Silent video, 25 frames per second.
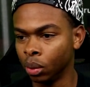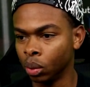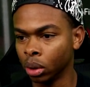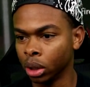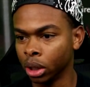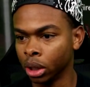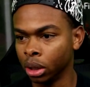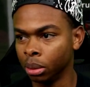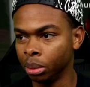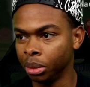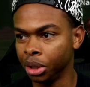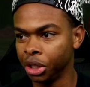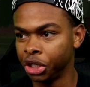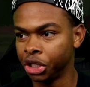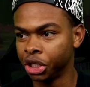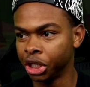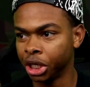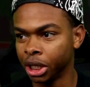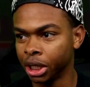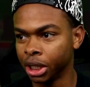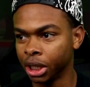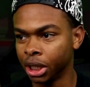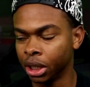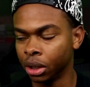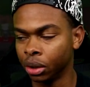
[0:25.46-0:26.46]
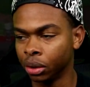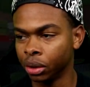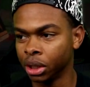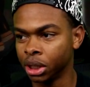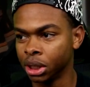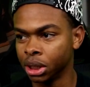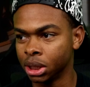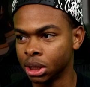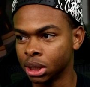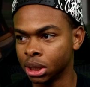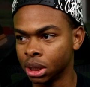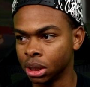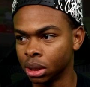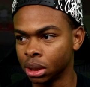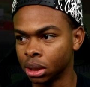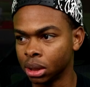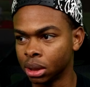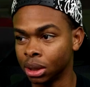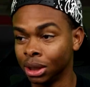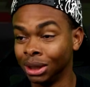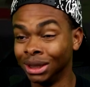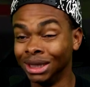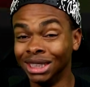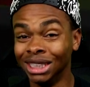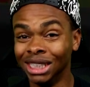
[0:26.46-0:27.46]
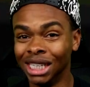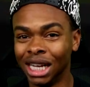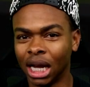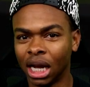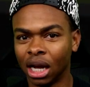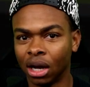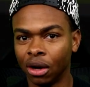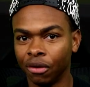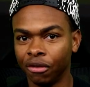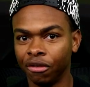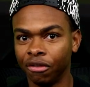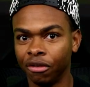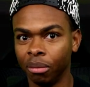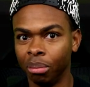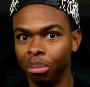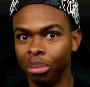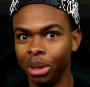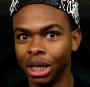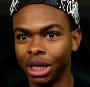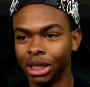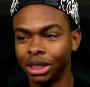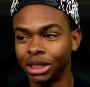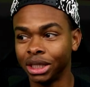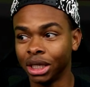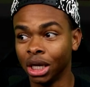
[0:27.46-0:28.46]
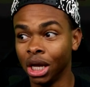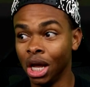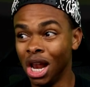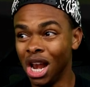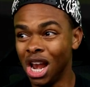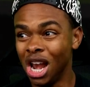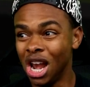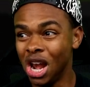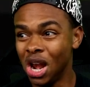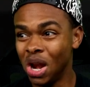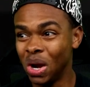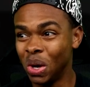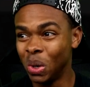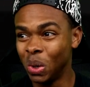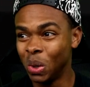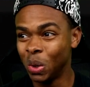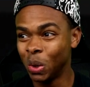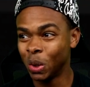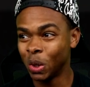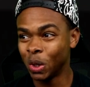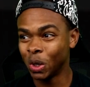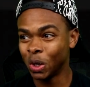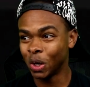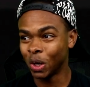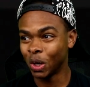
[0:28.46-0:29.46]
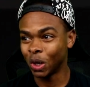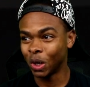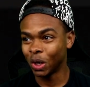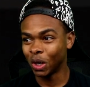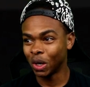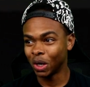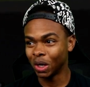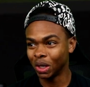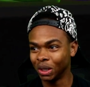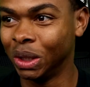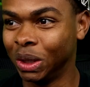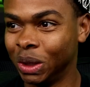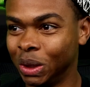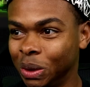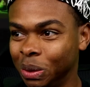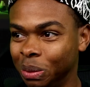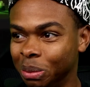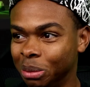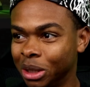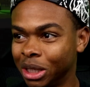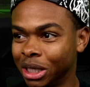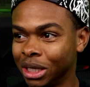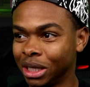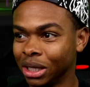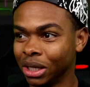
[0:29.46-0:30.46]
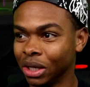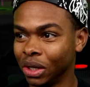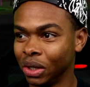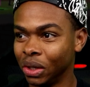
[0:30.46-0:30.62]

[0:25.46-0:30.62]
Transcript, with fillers: we're going to be checking out this uh, alphabet lore. Oh my